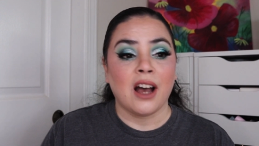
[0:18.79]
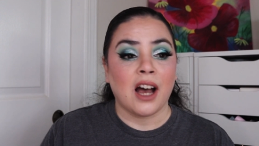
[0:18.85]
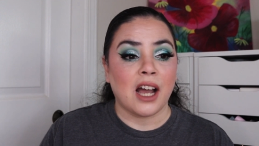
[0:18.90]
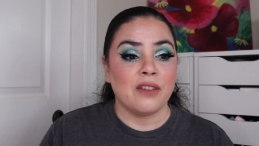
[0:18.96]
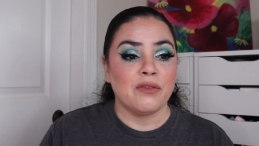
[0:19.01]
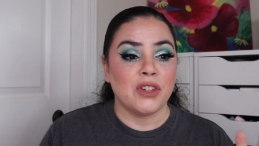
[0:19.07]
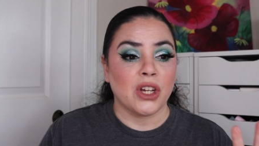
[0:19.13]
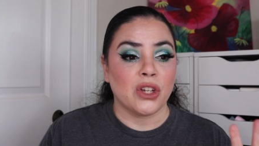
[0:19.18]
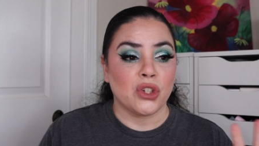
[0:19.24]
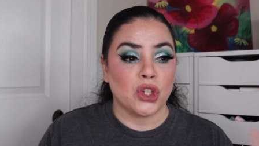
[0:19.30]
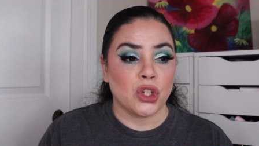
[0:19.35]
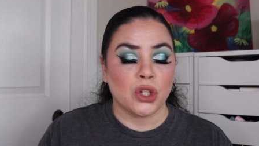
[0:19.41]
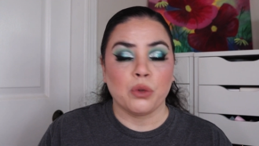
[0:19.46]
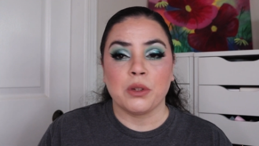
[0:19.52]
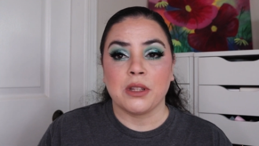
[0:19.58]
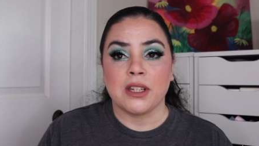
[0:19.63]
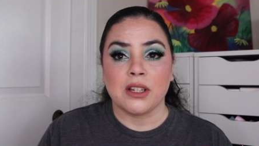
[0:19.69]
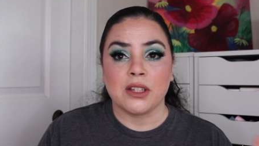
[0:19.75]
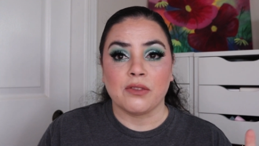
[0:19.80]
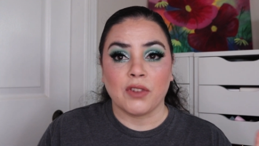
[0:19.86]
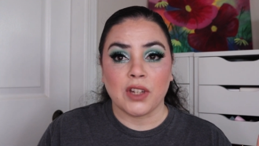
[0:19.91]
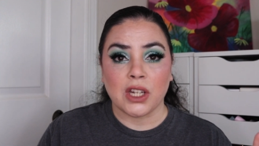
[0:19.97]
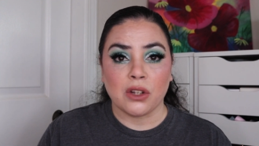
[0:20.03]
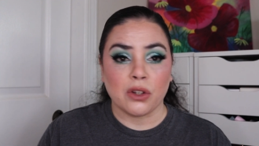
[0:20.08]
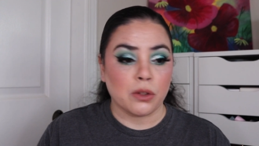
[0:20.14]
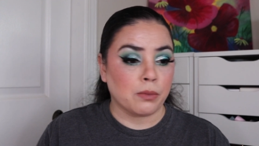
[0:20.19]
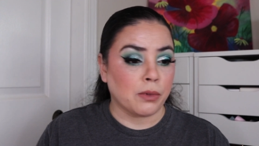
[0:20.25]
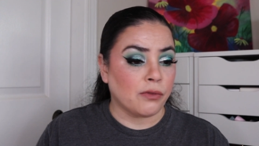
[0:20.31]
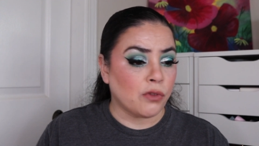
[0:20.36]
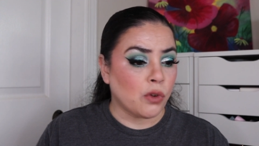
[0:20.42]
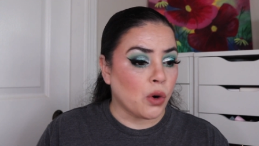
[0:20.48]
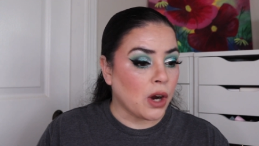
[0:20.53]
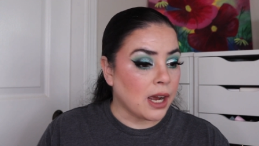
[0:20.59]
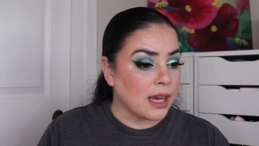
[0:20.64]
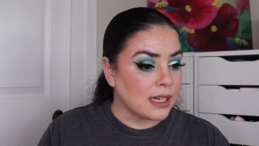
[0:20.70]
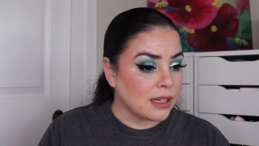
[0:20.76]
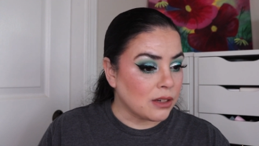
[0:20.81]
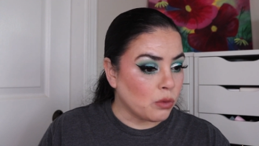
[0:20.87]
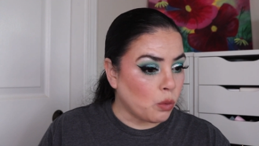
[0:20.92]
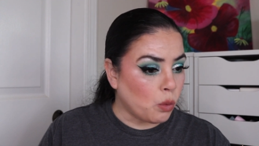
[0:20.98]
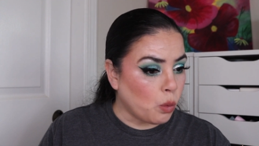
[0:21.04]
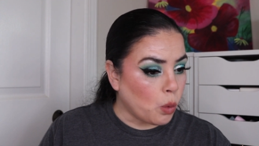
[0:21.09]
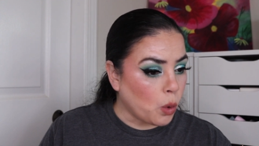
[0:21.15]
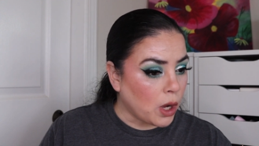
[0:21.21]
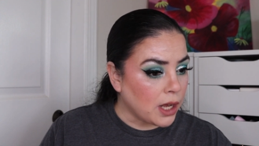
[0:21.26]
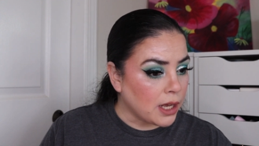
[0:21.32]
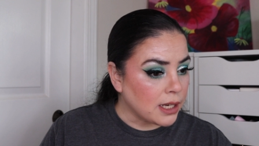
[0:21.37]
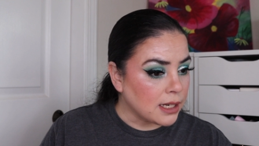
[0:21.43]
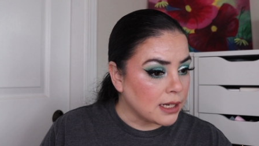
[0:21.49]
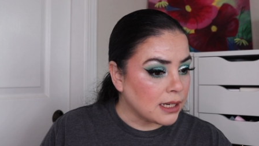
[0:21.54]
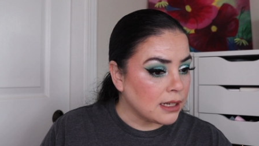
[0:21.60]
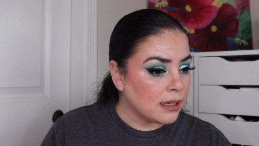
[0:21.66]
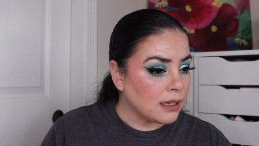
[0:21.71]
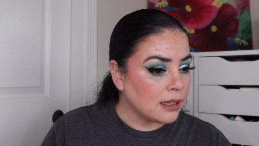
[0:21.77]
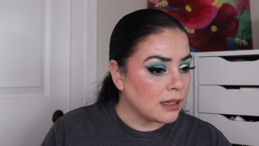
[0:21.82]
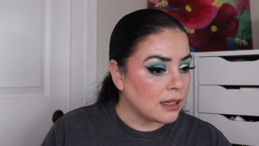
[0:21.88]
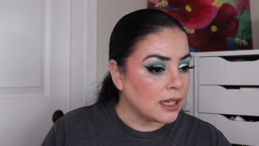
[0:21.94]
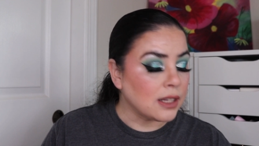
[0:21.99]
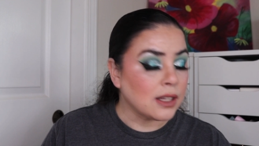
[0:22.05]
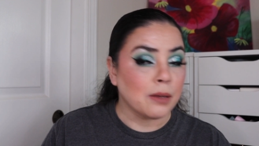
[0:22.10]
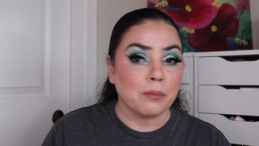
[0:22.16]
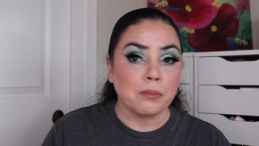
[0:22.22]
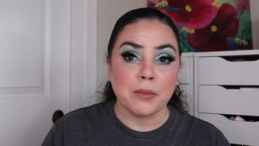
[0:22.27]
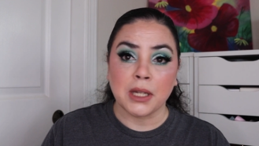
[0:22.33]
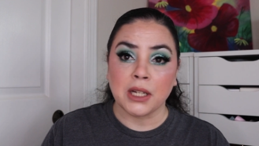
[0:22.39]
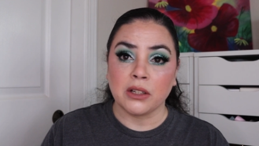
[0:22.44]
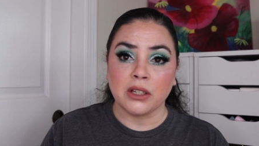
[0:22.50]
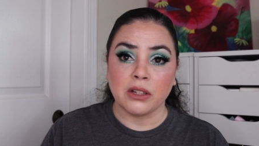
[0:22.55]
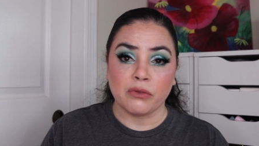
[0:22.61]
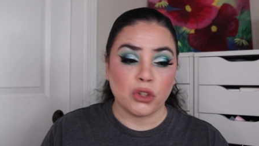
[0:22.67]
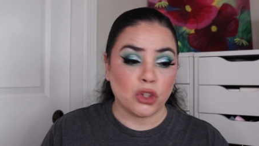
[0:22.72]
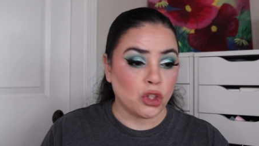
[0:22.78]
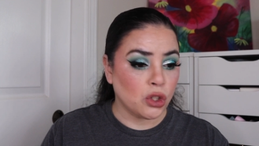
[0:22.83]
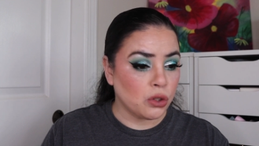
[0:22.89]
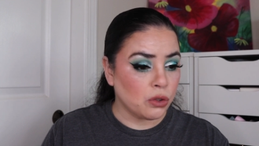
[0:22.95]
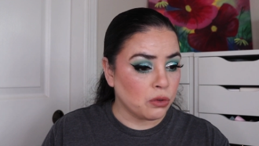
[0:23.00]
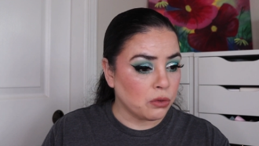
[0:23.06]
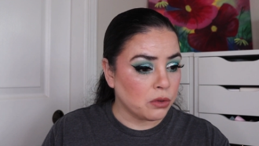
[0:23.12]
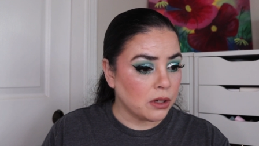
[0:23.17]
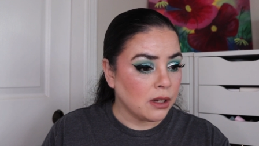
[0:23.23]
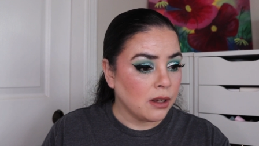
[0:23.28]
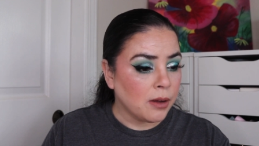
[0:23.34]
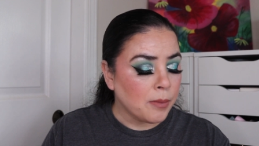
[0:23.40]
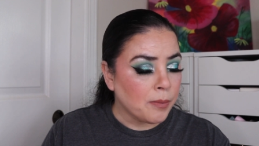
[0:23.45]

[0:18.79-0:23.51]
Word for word: I've done two of these videos before. I did one in the middle of June